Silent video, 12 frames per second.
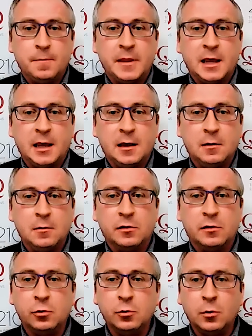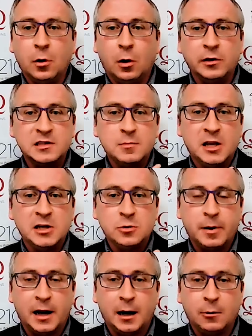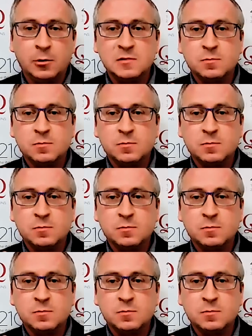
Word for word: and through all these major powers